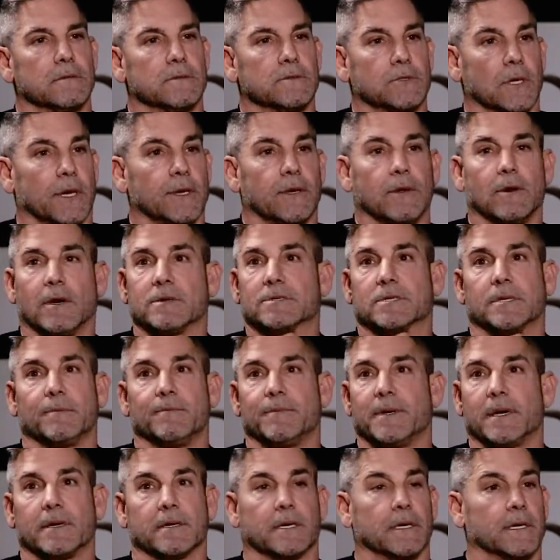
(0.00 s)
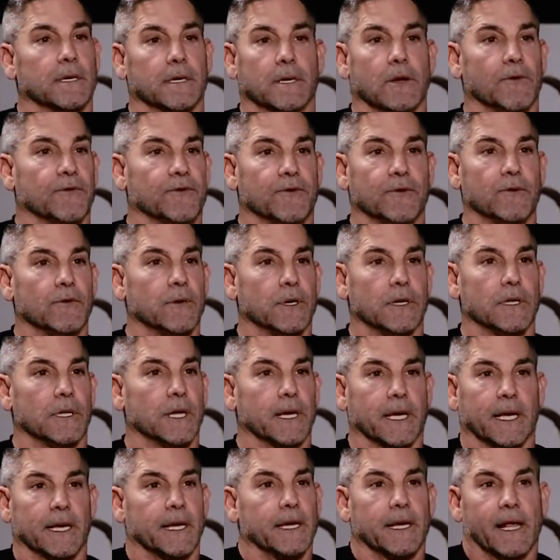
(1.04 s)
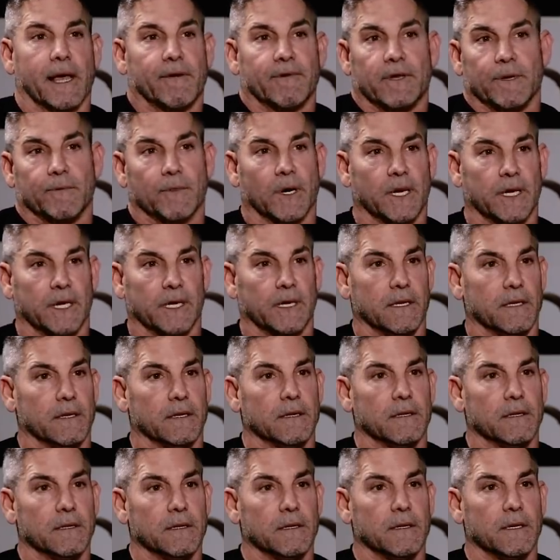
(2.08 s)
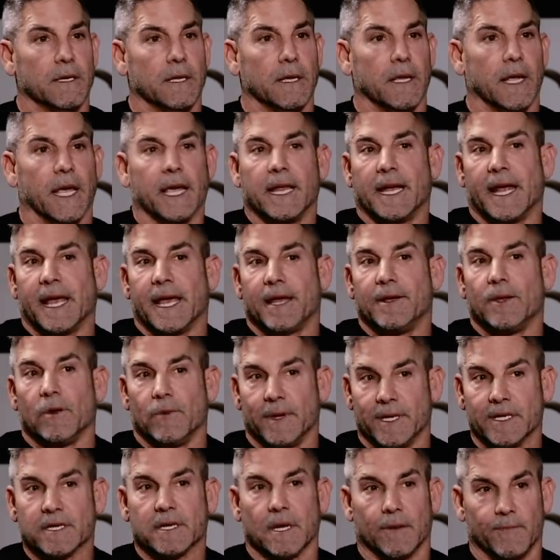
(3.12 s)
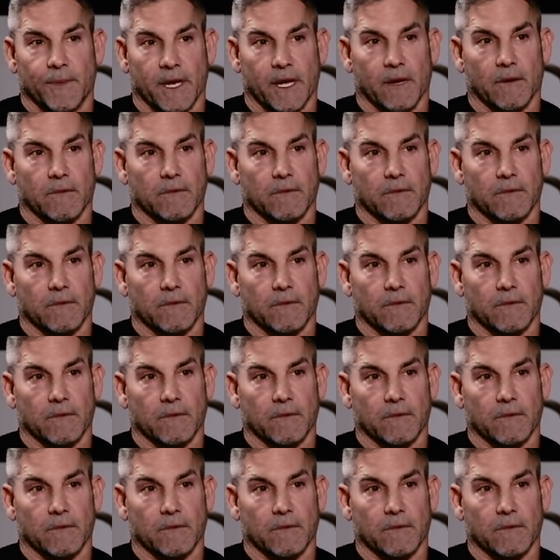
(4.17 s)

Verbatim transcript: So I knew I was going to go through it. Like I didn't yeah. have any money. So if, if, and I had no income now.